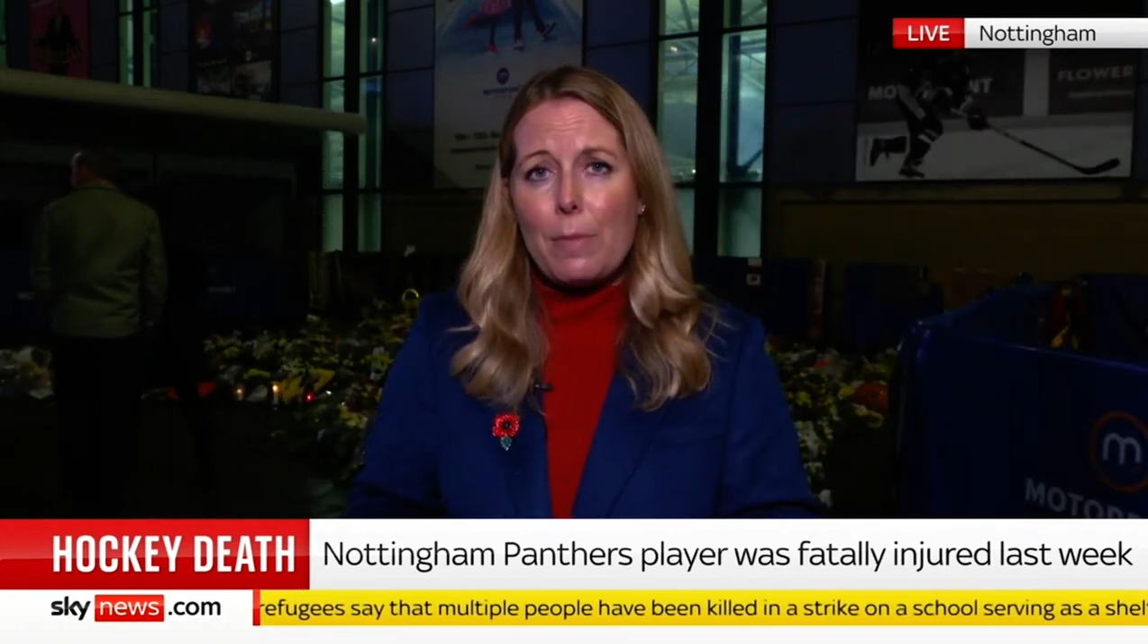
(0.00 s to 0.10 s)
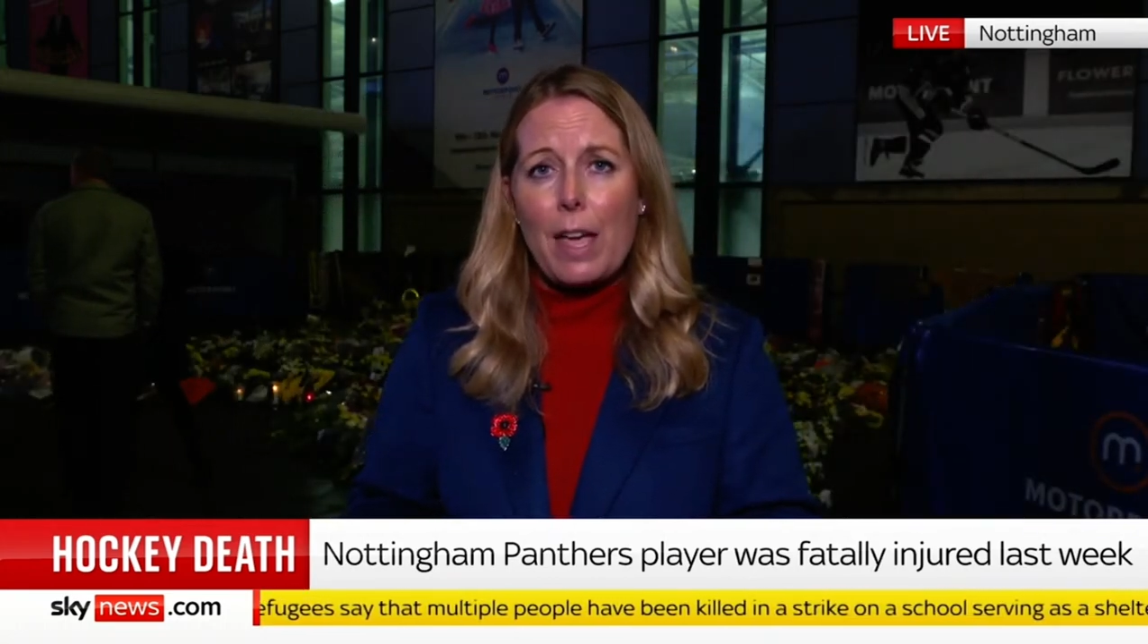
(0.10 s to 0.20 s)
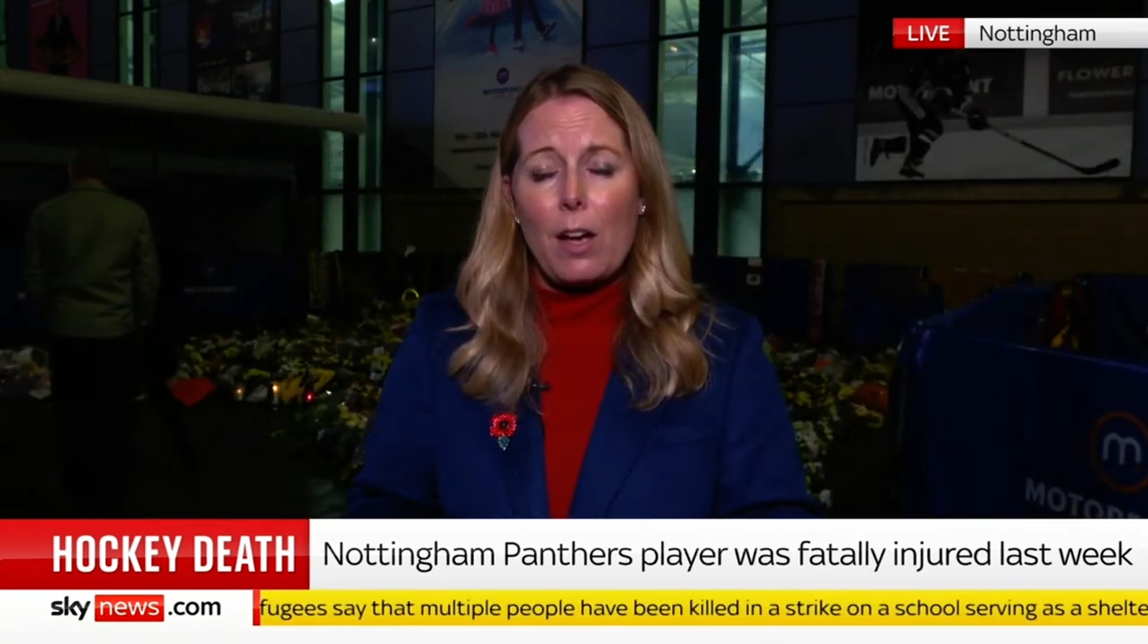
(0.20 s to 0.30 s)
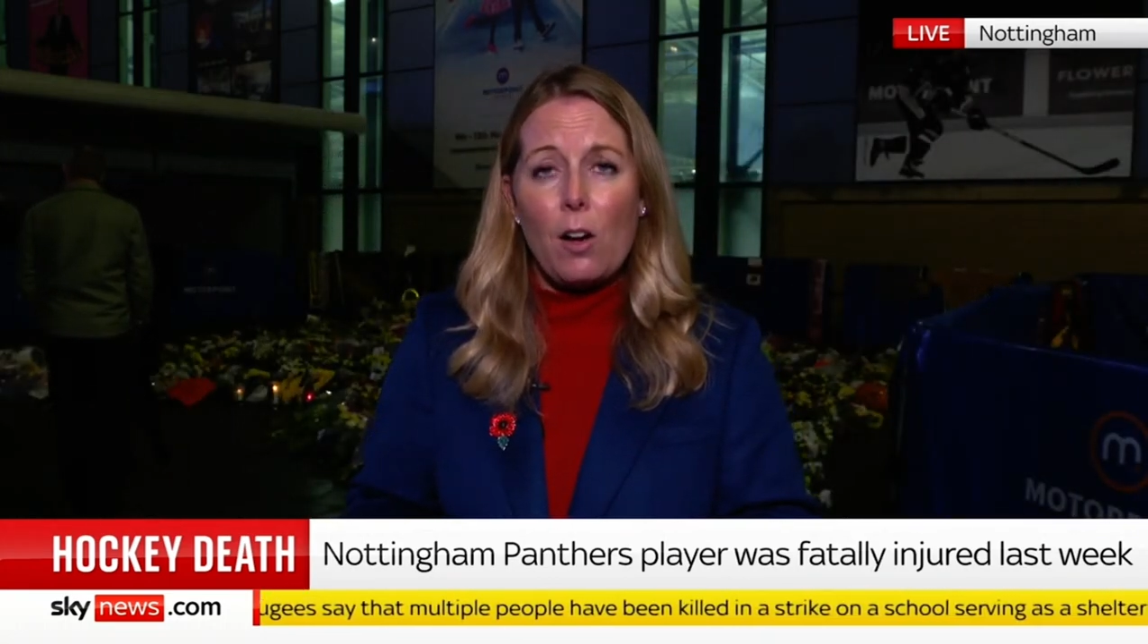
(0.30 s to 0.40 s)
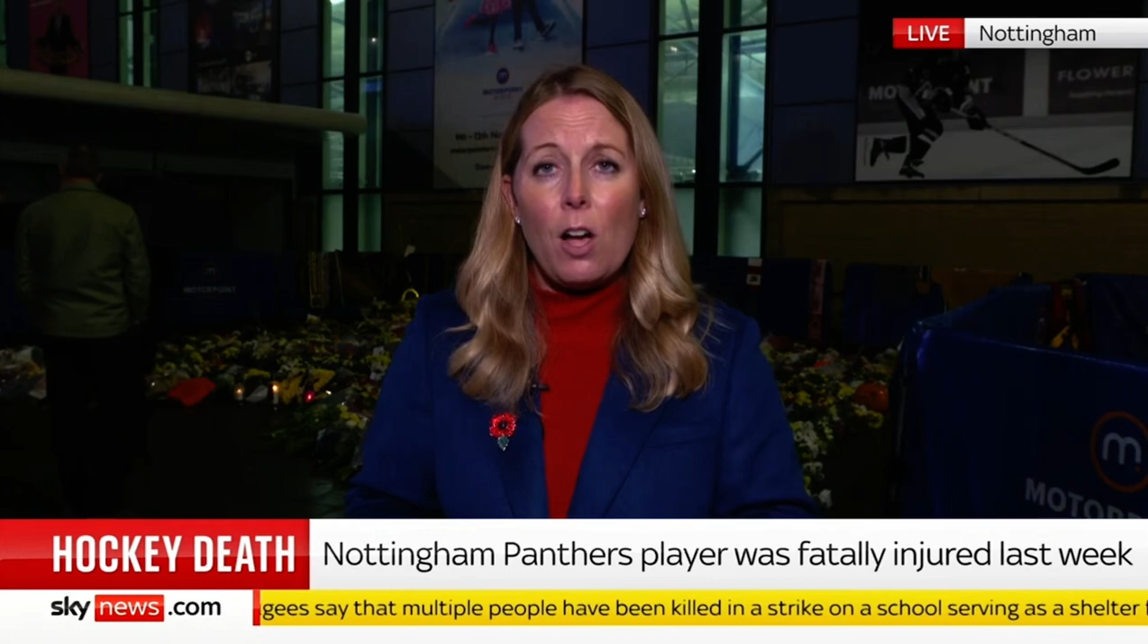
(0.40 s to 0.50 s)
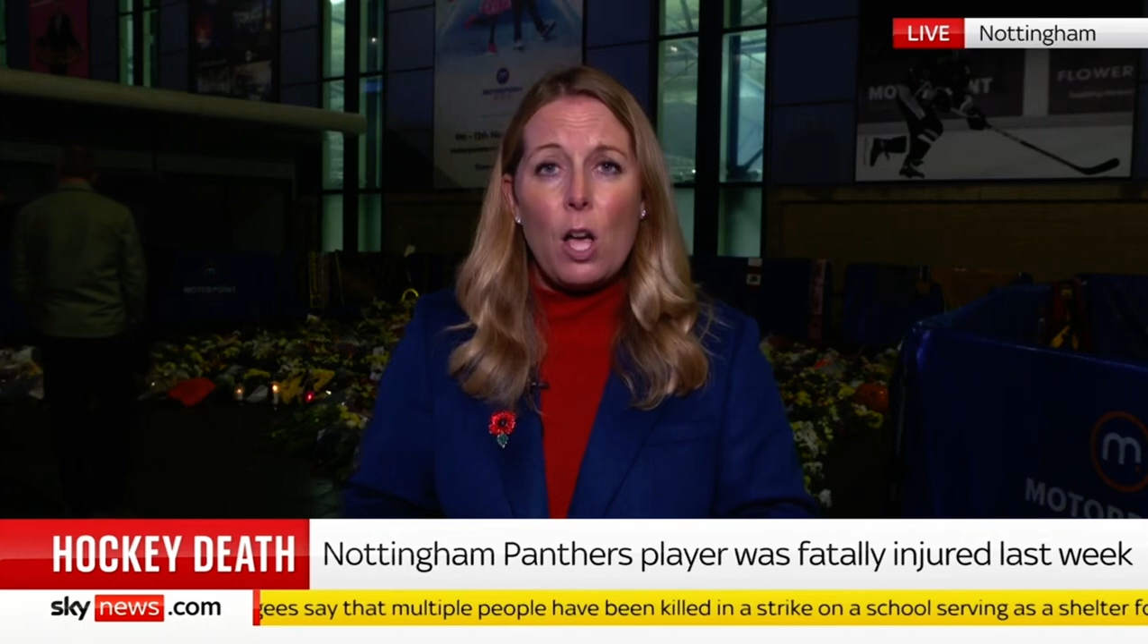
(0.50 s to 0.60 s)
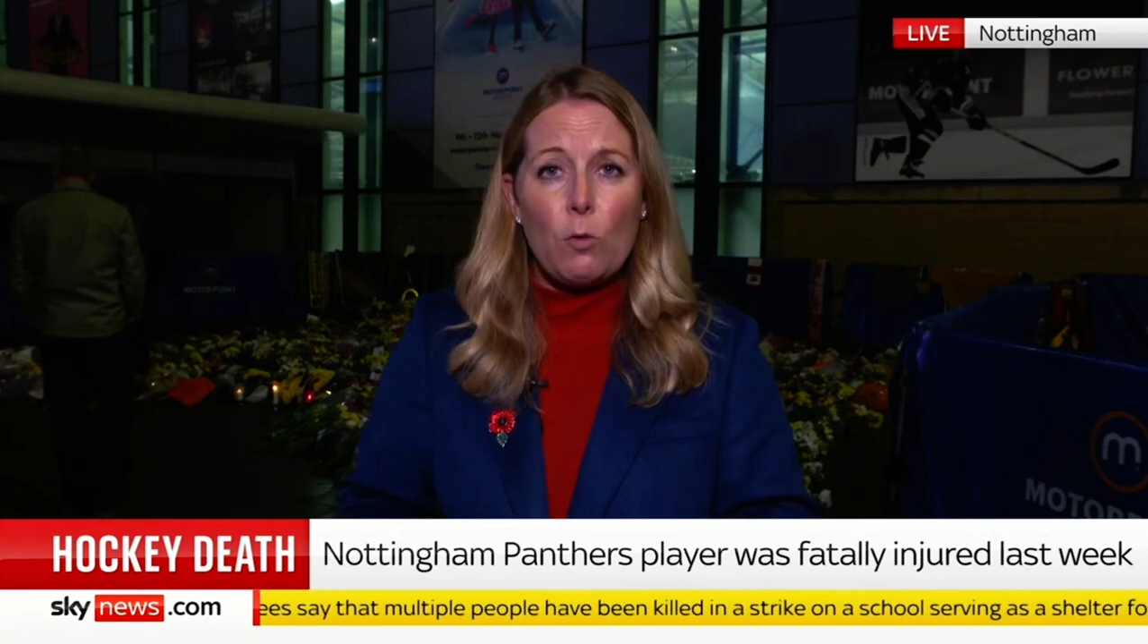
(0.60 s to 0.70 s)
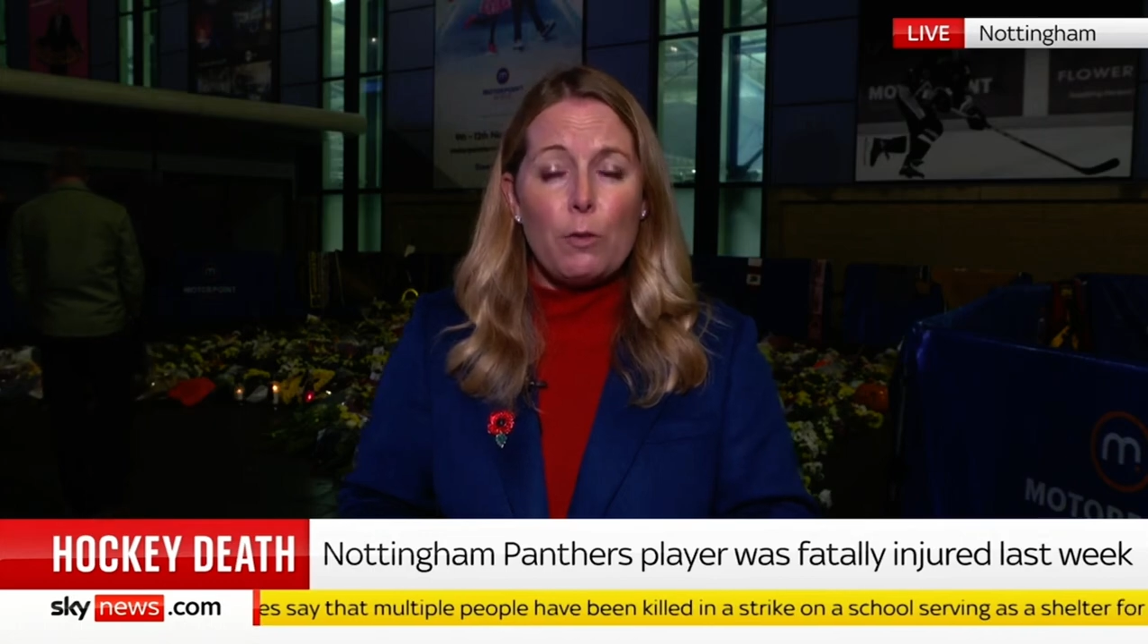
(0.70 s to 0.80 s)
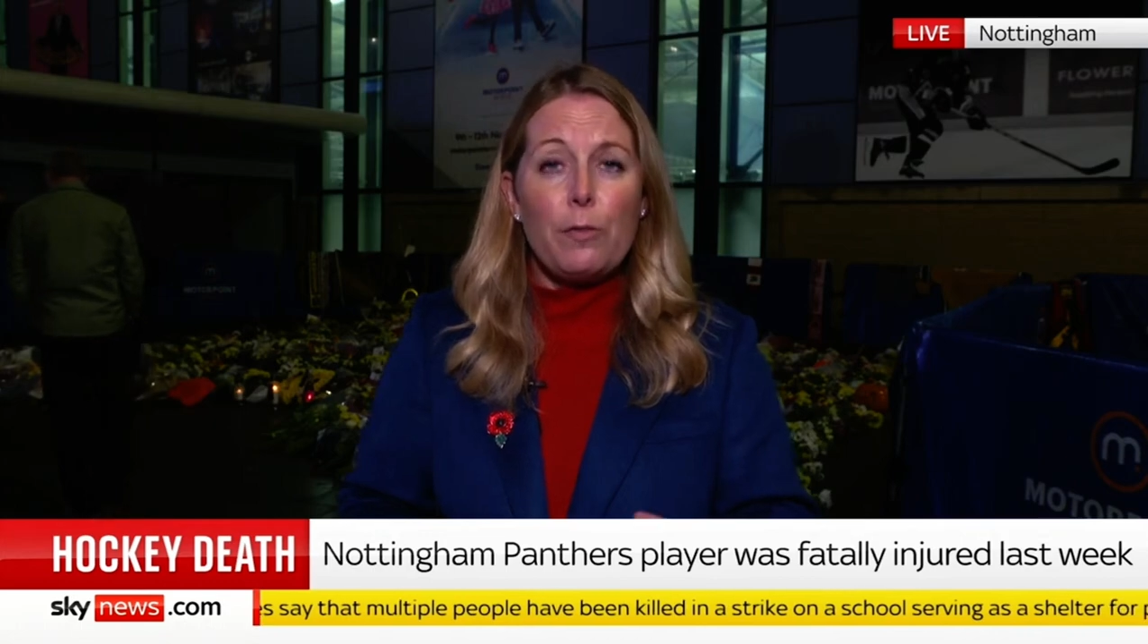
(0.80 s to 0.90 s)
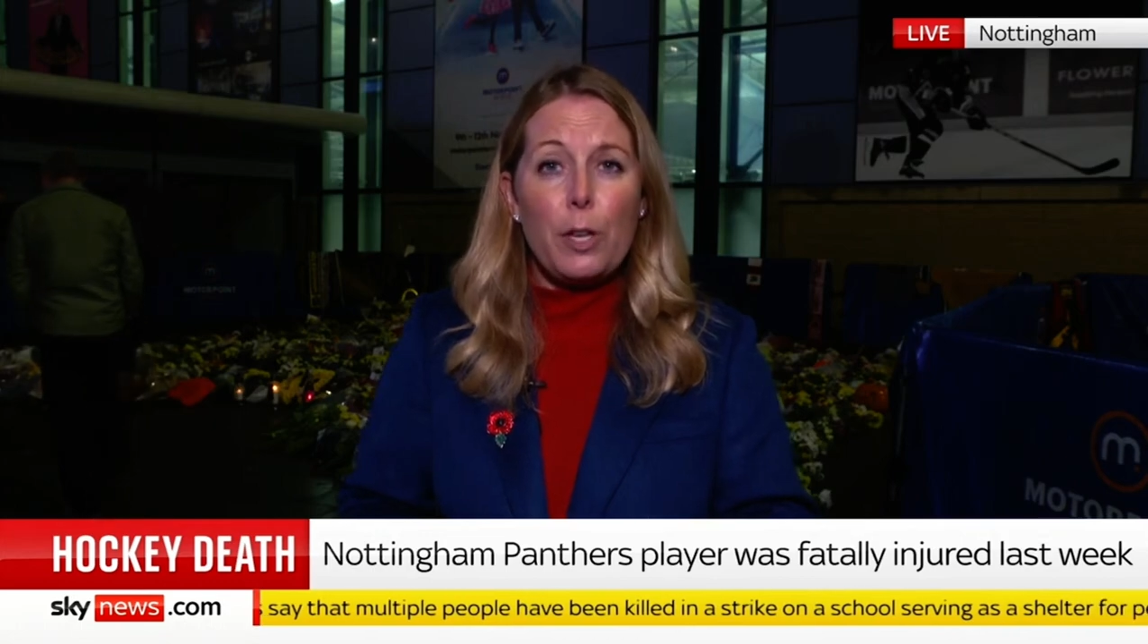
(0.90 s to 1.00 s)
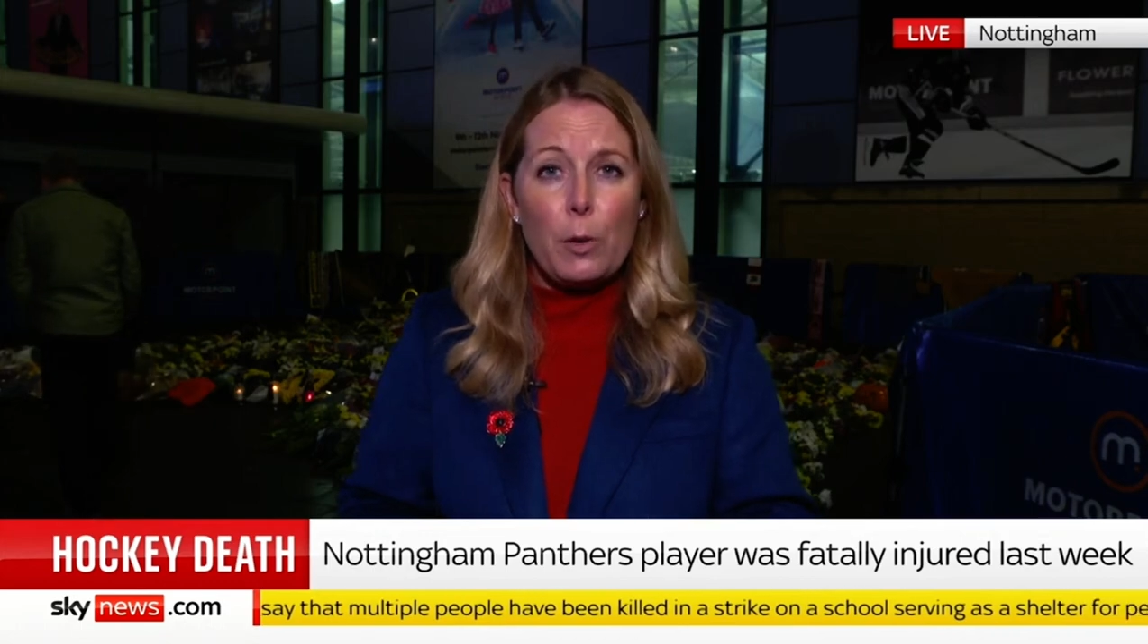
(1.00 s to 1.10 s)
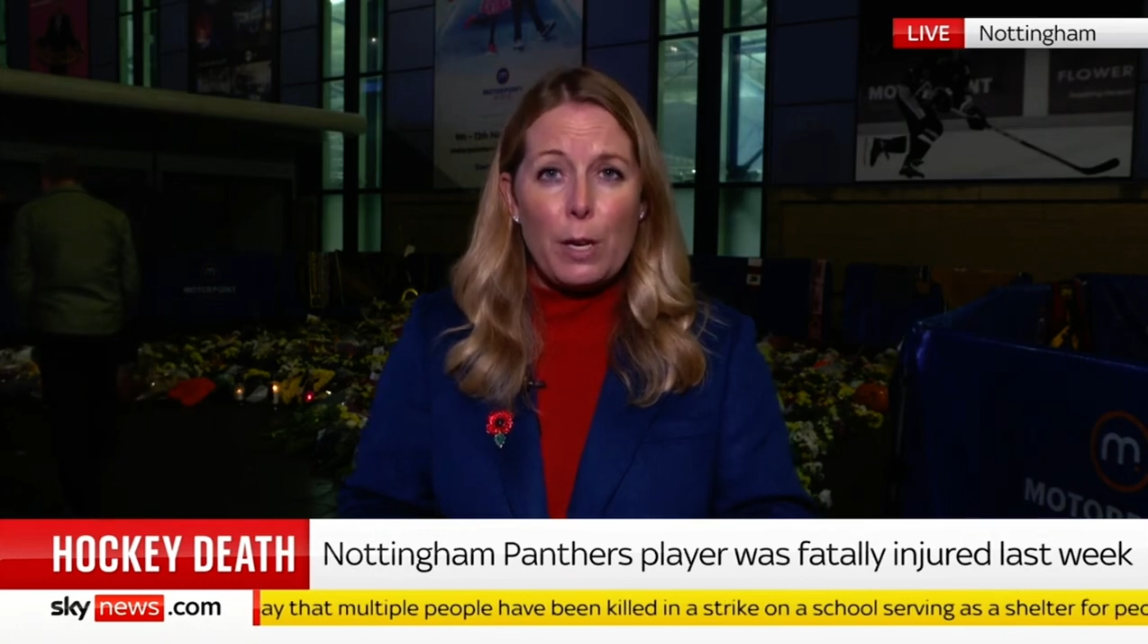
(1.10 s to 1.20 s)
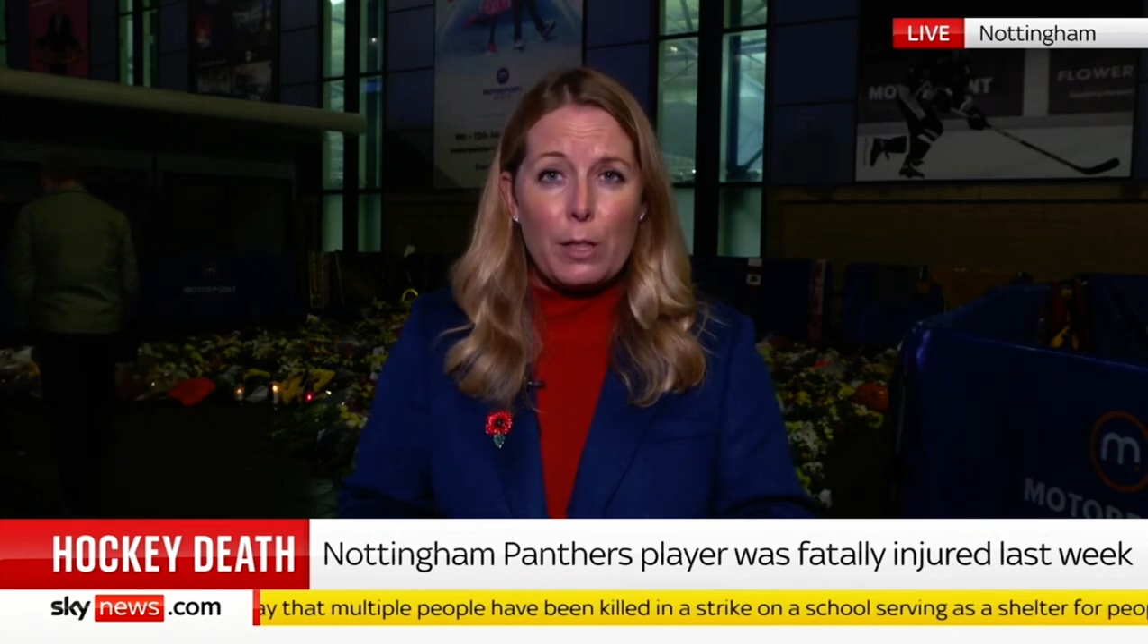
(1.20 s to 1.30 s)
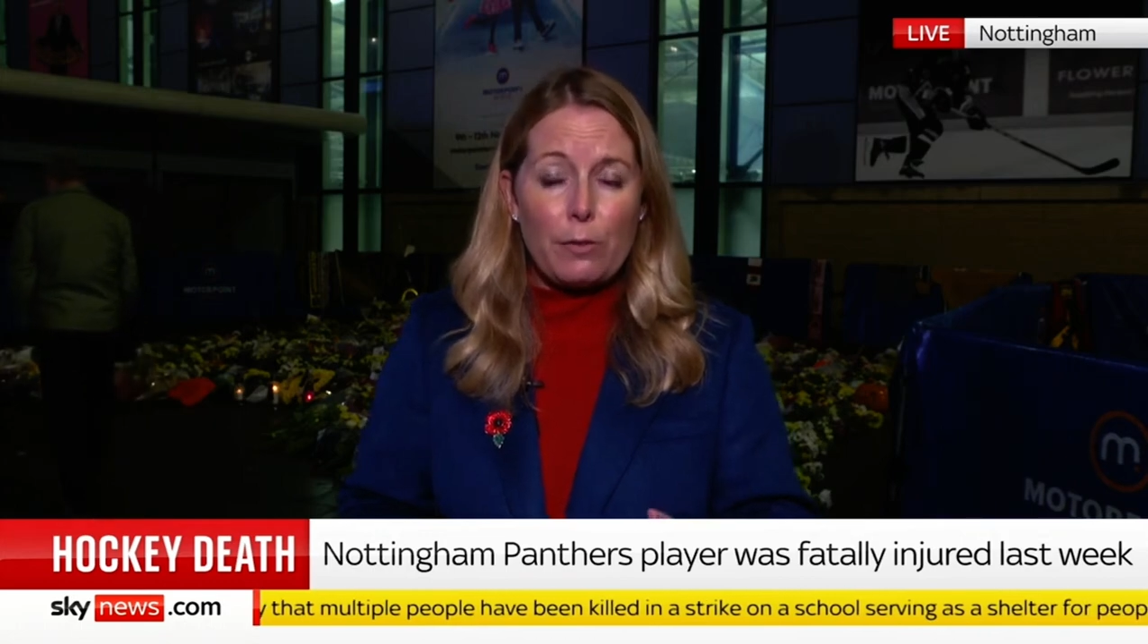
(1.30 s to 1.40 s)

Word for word: They are reviewing